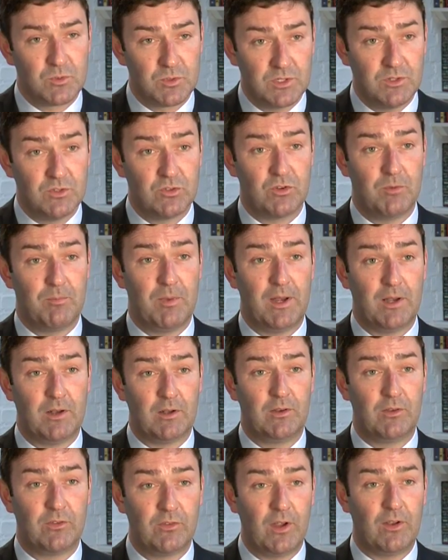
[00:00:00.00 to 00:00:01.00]
was instrumental
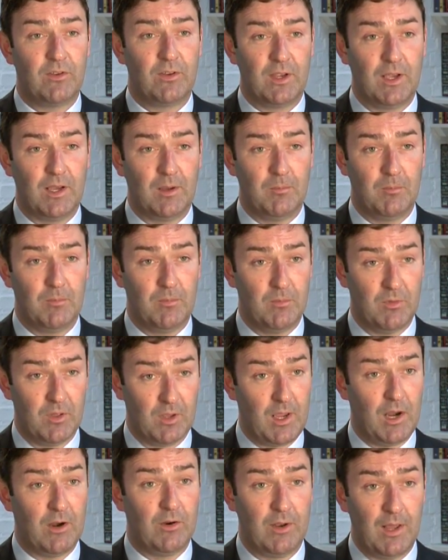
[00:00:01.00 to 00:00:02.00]
in setting up the
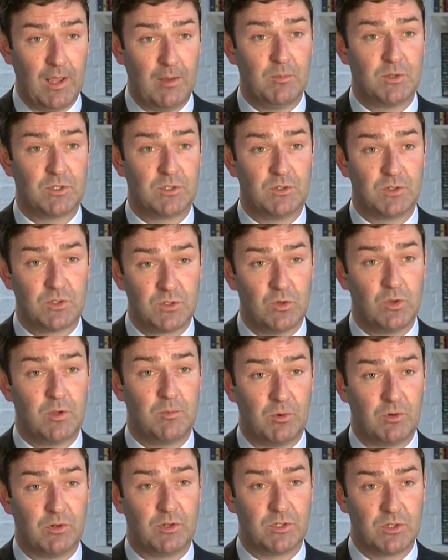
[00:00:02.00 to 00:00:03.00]
current Amazon soy
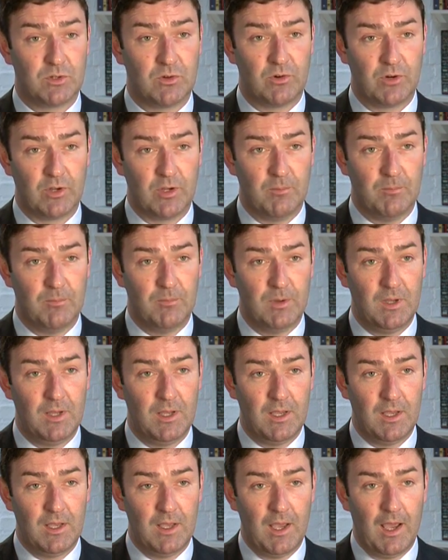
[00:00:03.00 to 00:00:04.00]
moratorium.
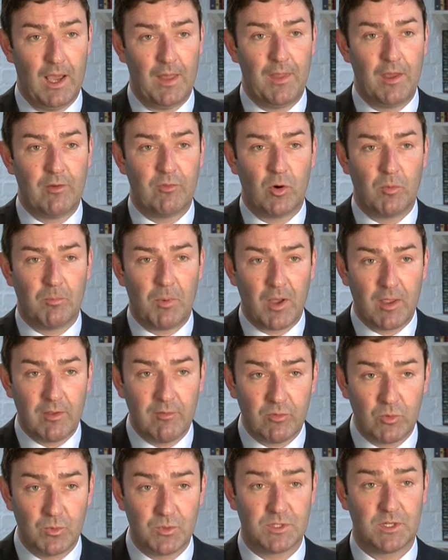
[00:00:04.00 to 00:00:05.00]
And therefore, by
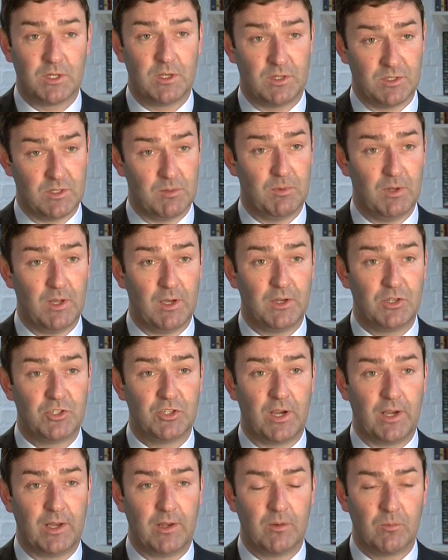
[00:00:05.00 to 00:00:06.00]
influencing our supply
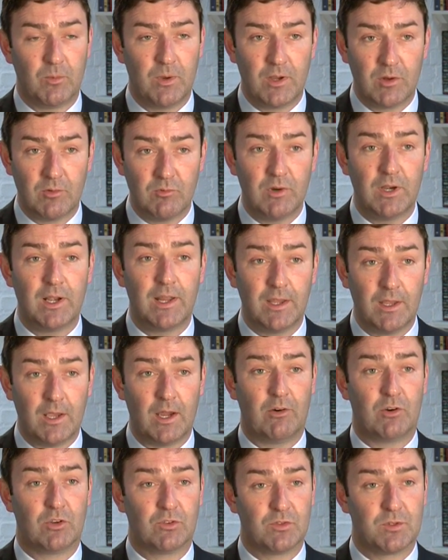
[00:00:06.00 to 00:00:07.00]
chain, we can really
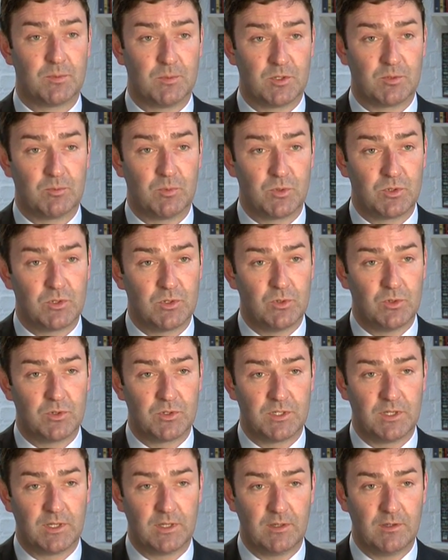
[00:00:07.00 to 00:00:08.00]
encourage responsible
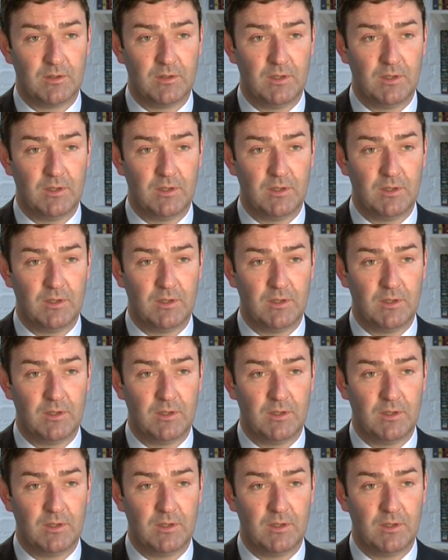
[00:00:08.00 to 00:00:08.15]
sourcing.